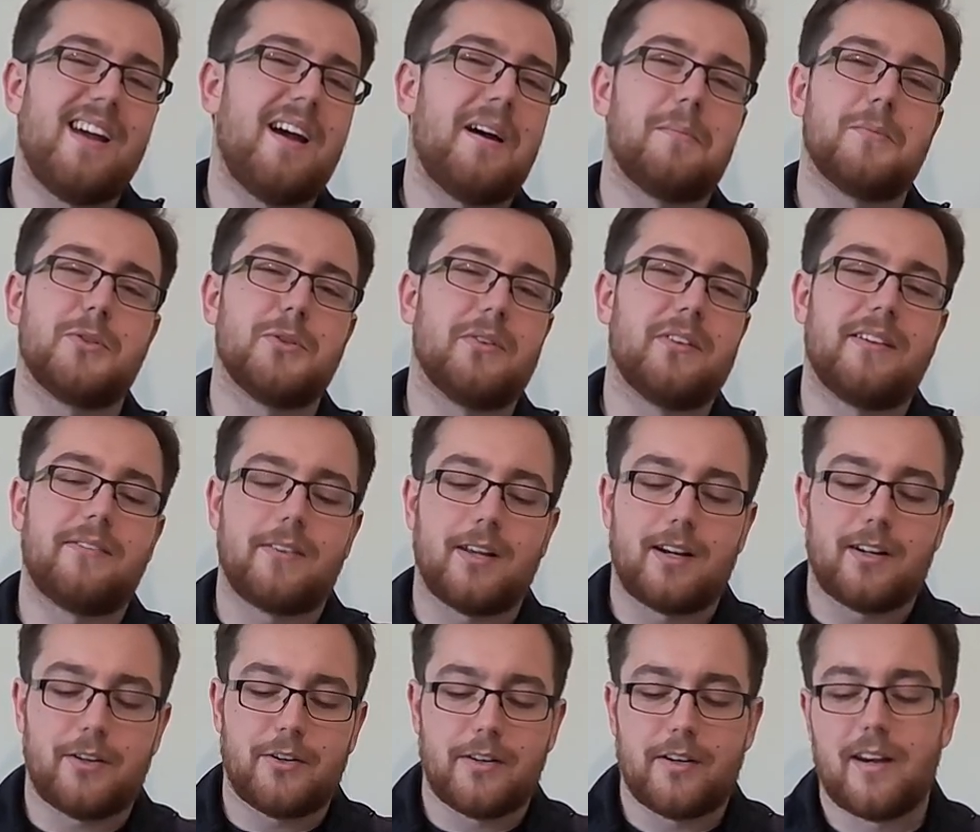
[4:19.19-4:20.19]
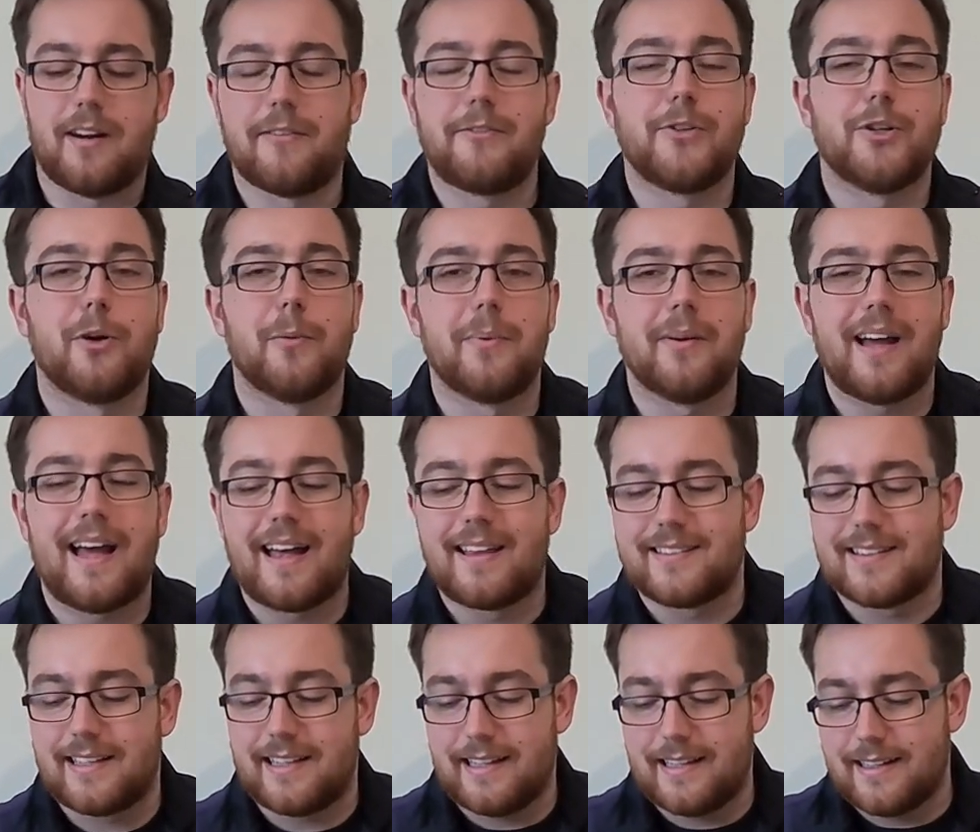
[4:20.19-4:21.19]
I'm sure they've done a good enough job as
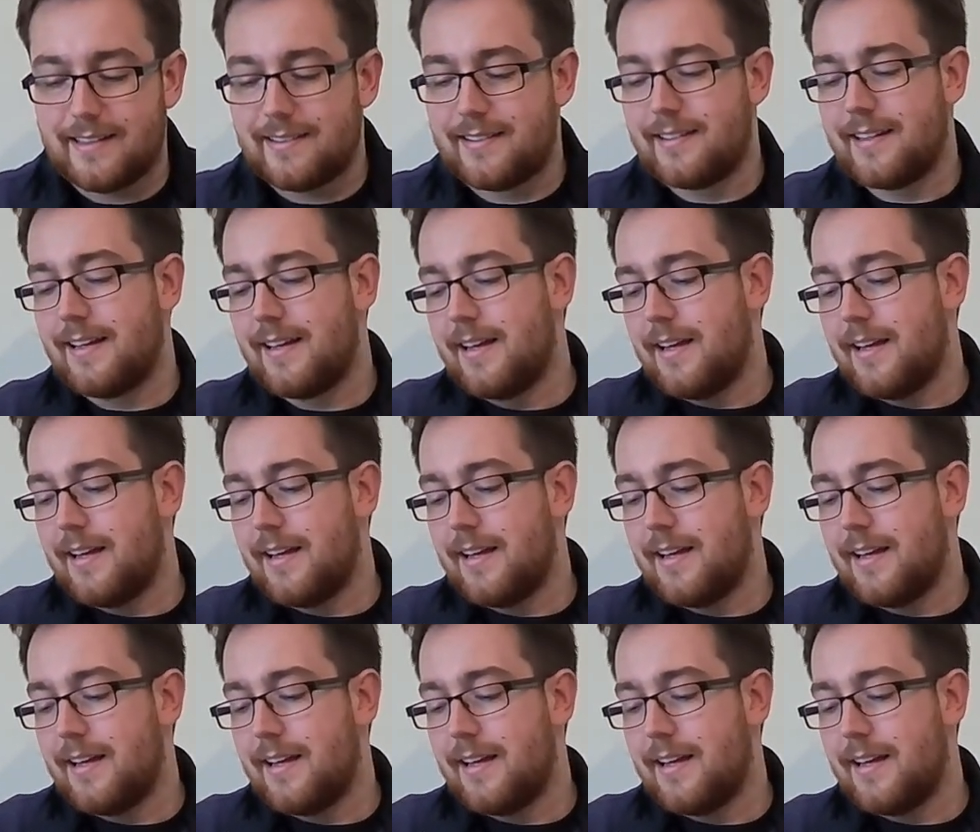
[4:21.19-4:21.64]
it is.